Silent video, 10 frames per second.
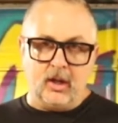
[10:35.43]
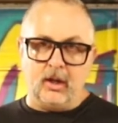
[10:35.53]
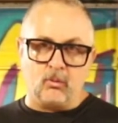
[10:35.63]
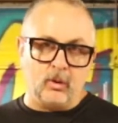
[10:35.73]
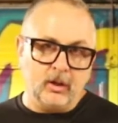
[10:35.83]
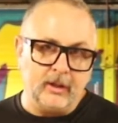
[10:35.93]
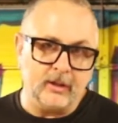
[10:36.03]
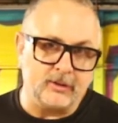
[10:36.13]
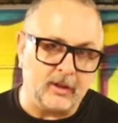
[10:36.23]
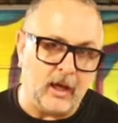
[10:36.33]
it really
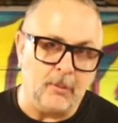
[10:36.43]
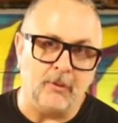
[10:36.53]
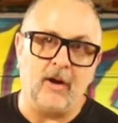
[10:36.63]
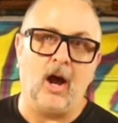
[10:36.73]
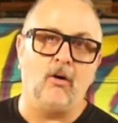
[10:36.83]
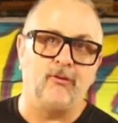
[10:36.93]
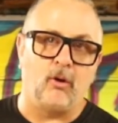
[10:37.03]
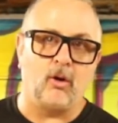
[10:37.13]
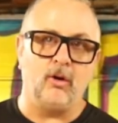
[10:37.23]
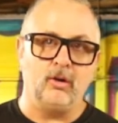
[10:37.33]
is a game of how
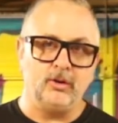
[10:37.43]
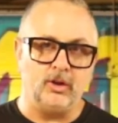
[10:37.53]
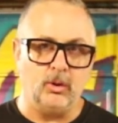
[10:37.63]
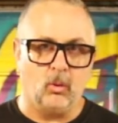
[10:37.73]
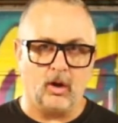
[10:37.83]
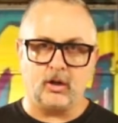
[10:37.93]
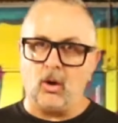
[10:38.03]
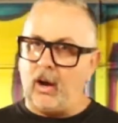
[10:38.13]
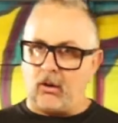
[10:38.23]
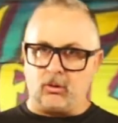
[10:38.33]
far do you want to
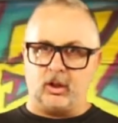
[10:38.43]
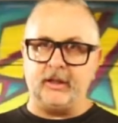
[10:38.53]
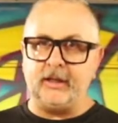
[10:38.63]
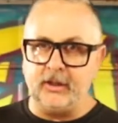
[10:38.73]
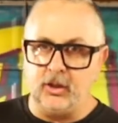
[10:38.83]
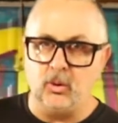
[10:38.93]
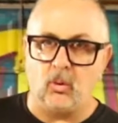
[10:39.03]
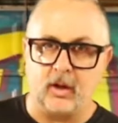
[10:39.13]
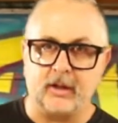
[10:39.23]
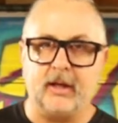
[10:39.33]
go? How clean do you
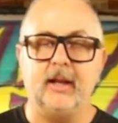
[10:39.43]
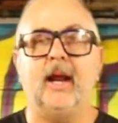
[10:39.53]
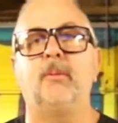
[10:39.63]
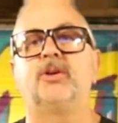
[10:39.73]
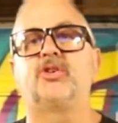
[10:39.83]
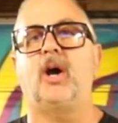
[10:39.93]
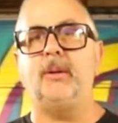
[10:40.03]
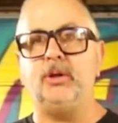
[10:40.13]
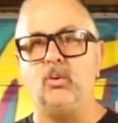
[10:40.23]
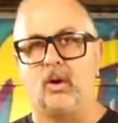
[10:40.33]
want to get it? How much
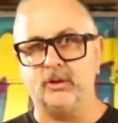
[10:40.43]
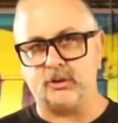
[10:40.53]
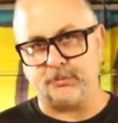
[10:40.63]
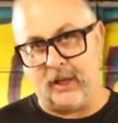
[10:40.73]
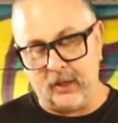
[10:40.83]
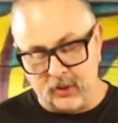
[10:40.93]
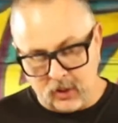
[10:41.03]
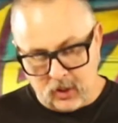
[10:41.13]
time do you want to spend?